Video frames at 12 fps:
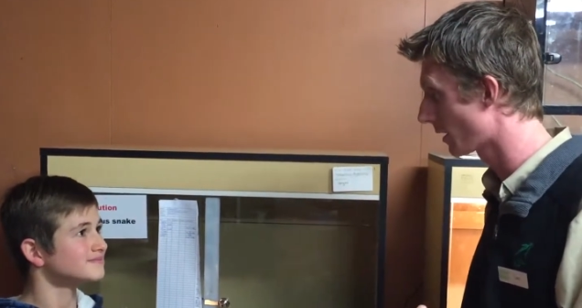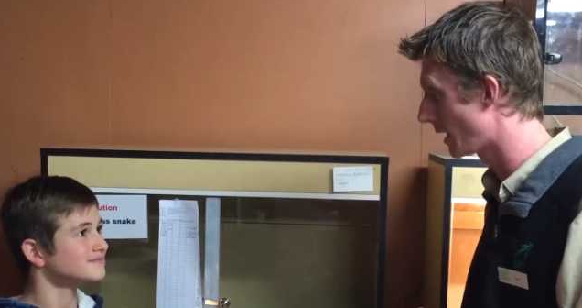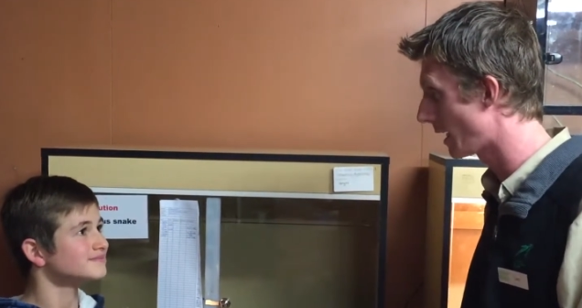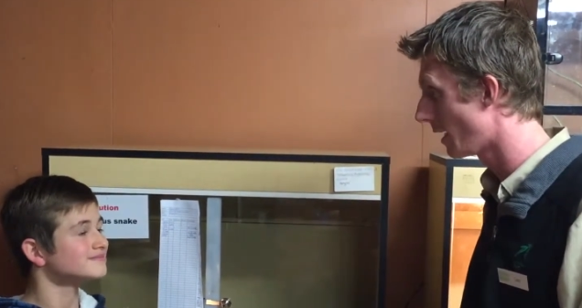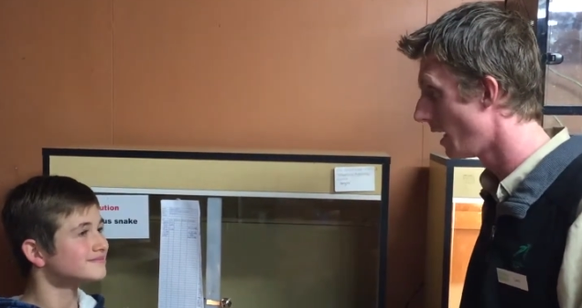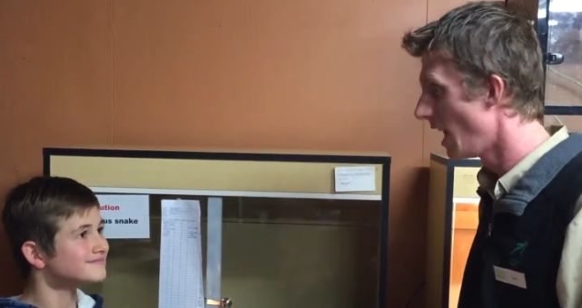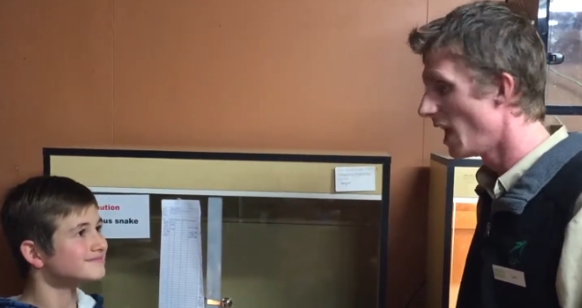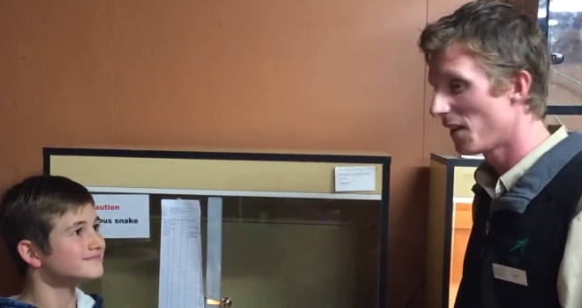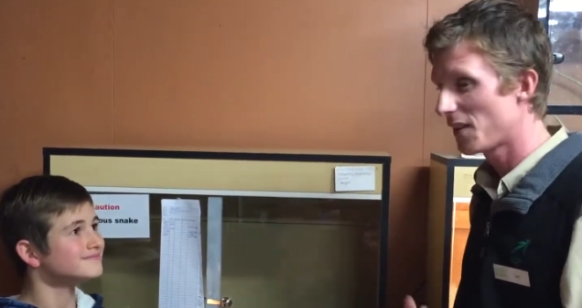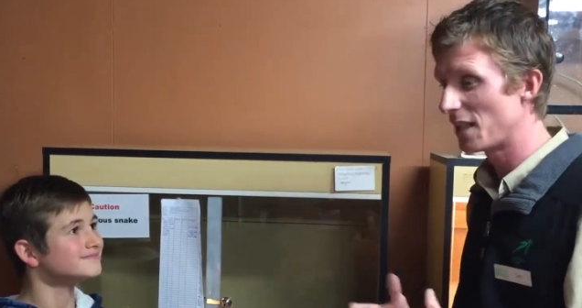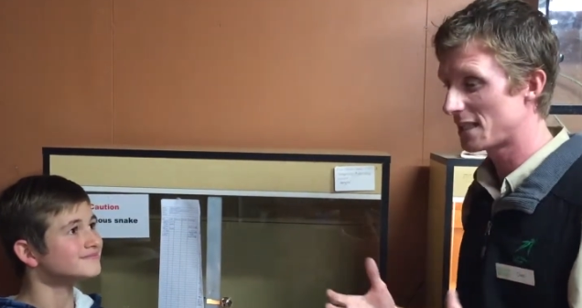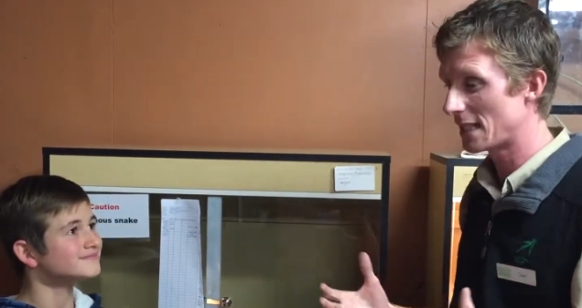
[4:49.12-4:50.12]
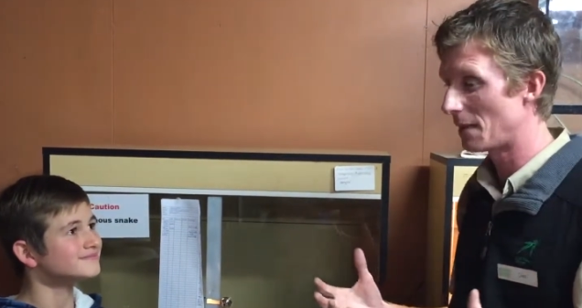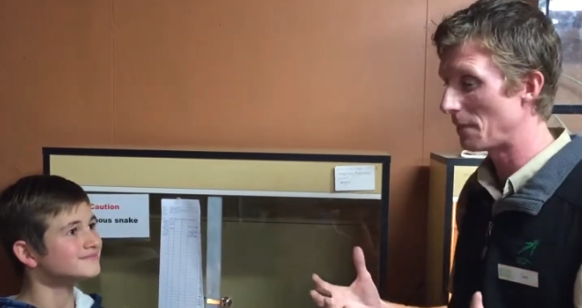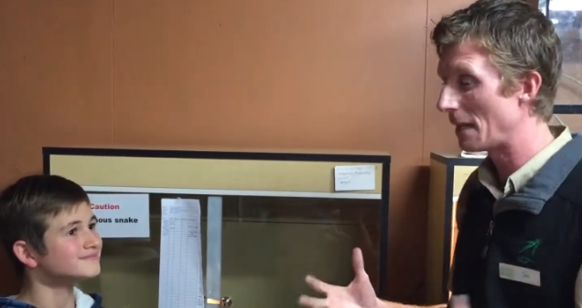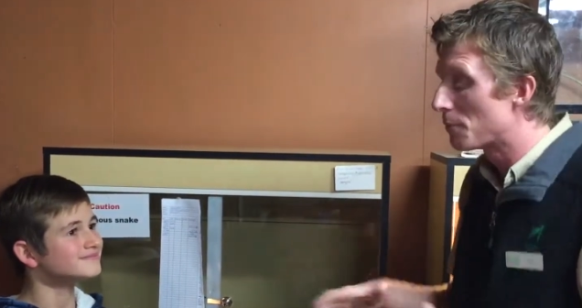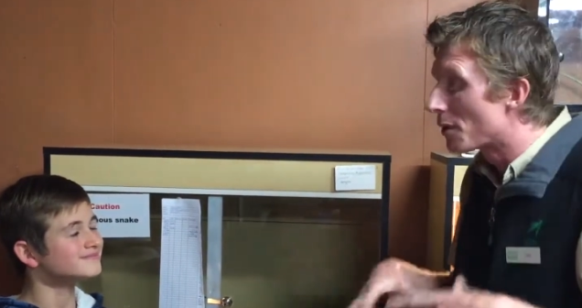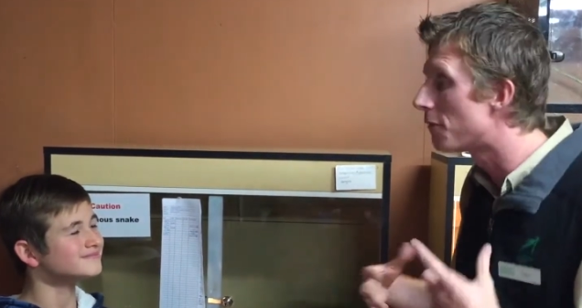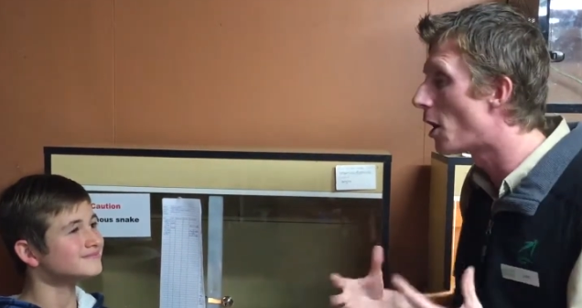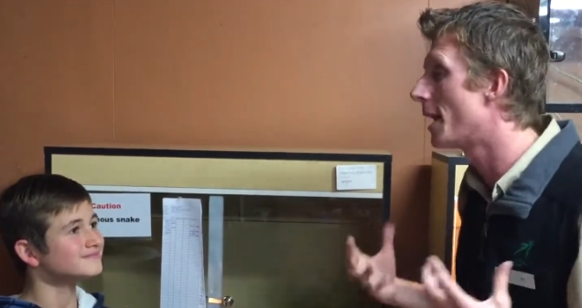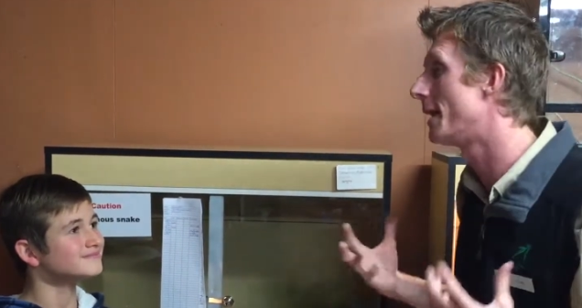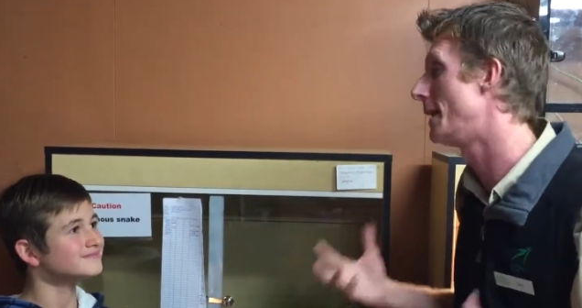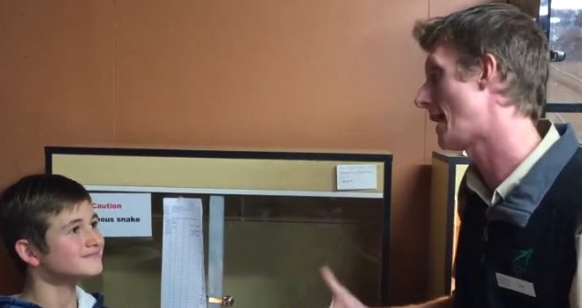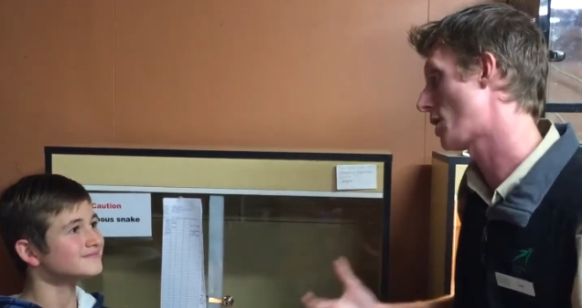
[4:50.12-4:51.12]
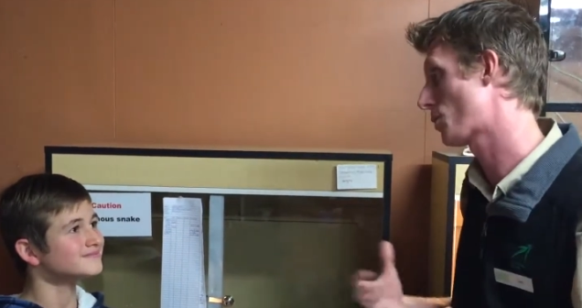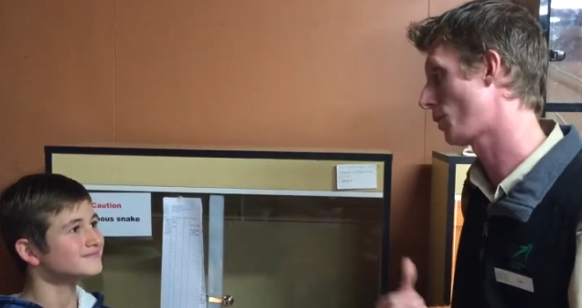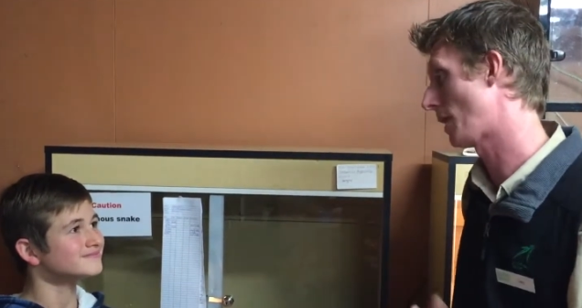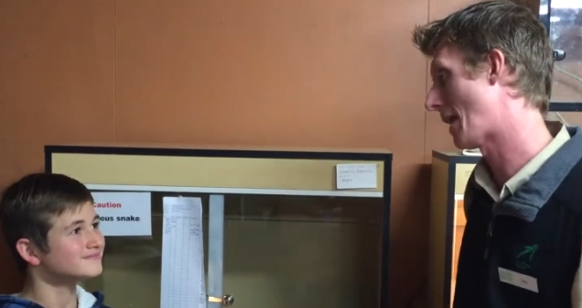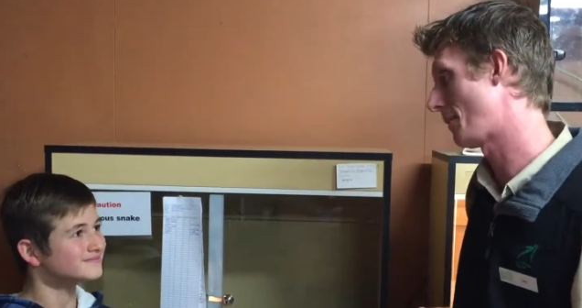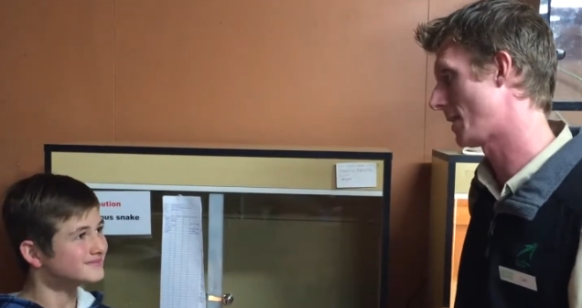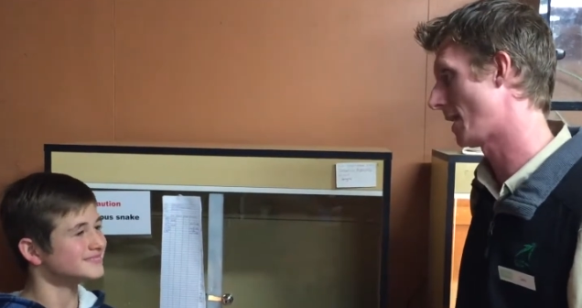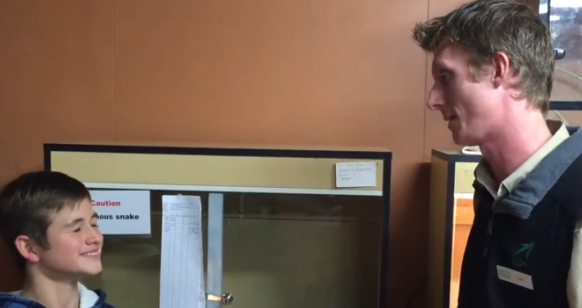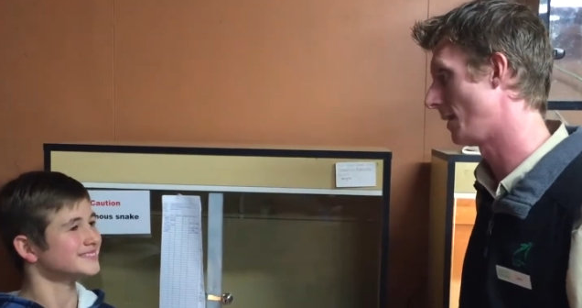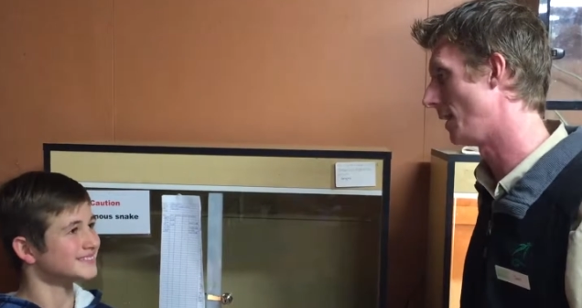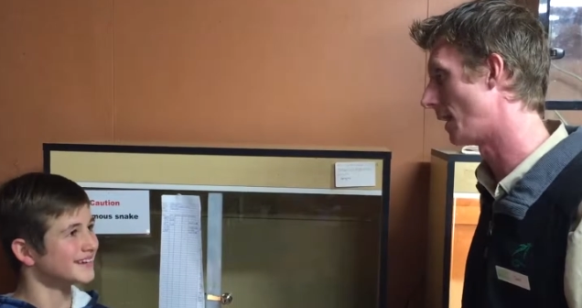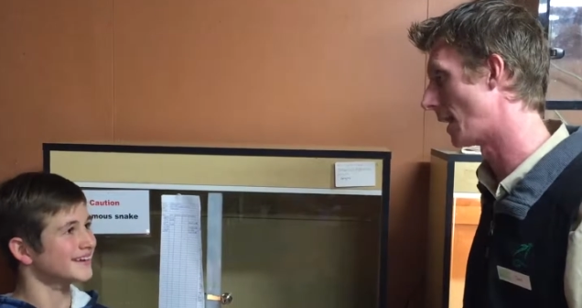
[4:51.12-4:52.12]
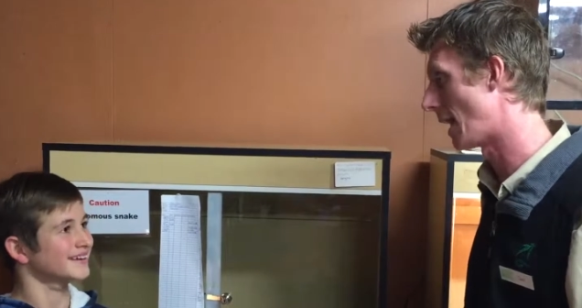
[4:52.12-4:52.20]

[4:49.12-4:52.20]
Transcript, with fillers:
Speaker 1: like that. That, um, and provide natural habitats in your yeah.